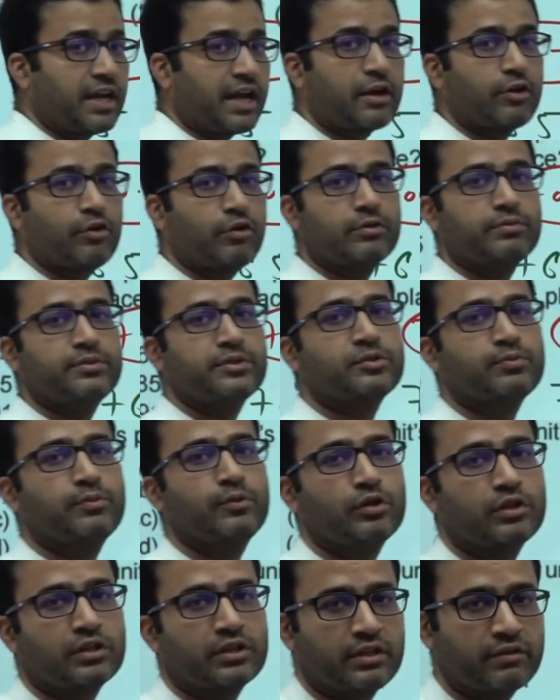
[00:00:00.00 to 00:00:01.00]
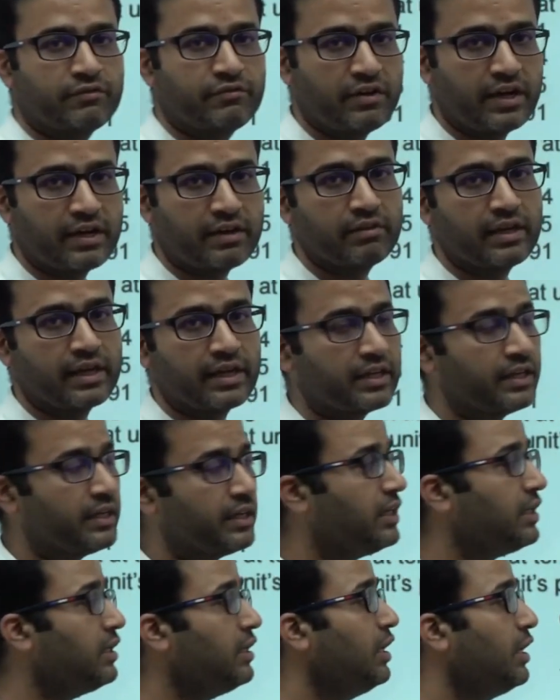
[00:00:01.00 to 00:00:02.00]
cannot be smaller than 5 like
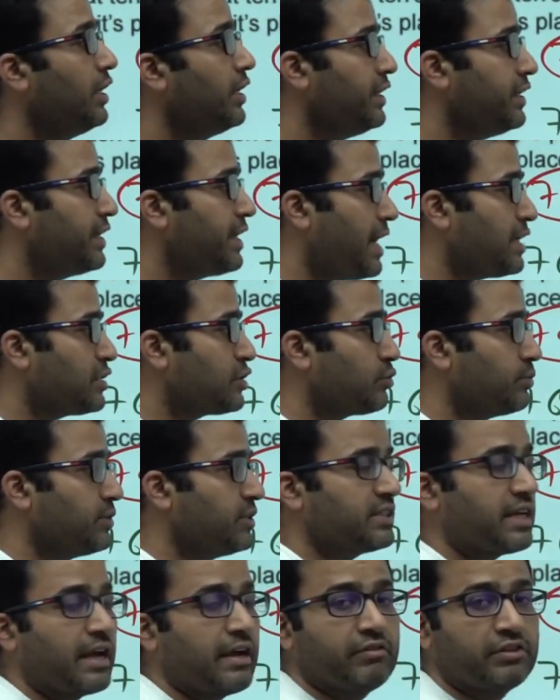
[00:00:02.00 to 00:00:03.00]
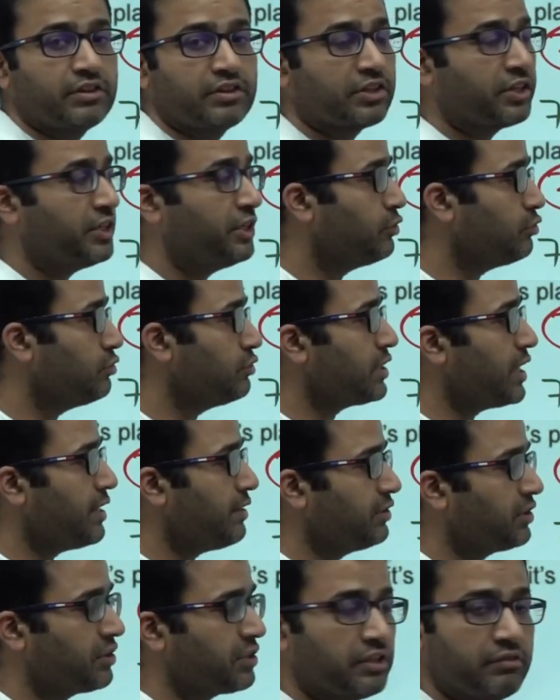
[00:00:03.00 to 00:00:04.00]
here. It has to be 732,
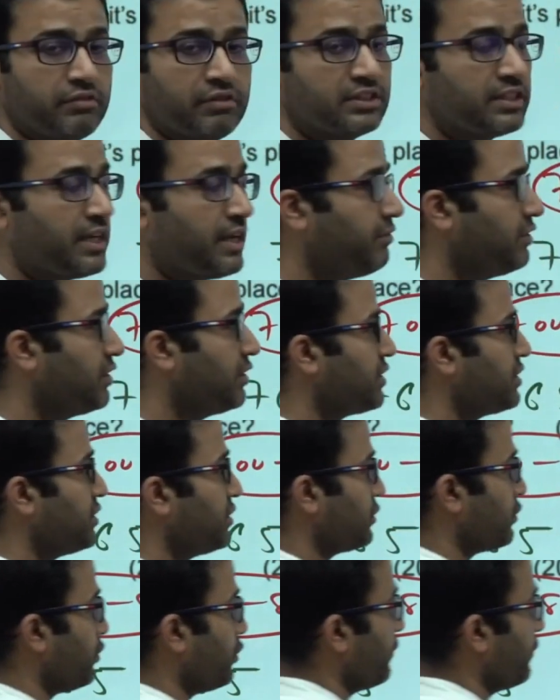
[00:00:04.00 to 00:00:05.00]
731, 730.